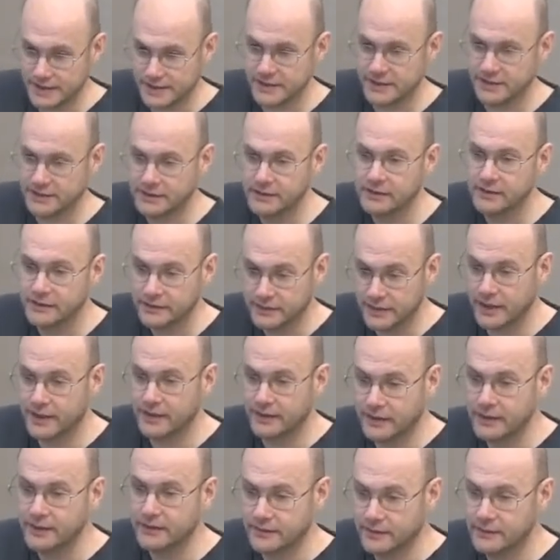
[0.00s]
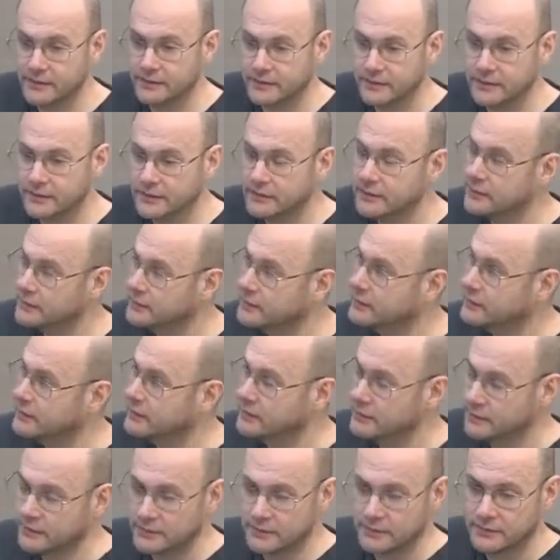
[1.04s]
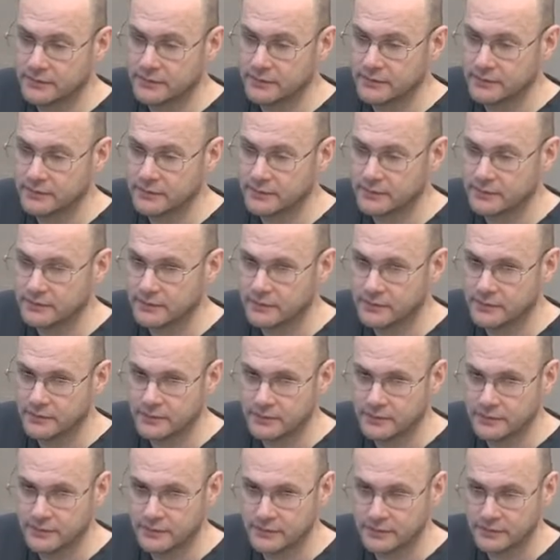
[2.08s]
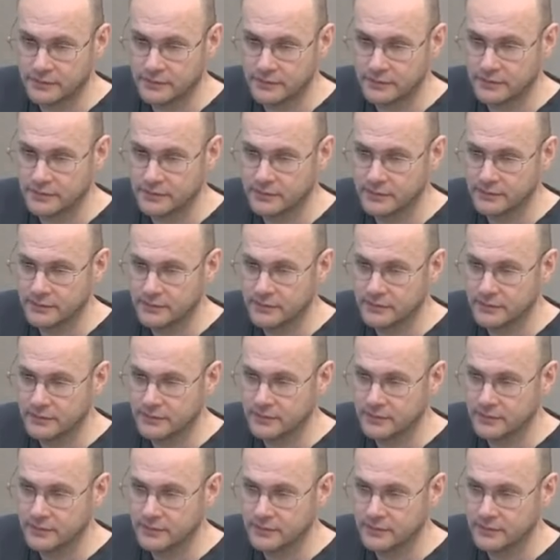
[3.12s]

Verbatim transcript: isn't it? Yeah. It's saying I want to be small because the past is no longer relevant.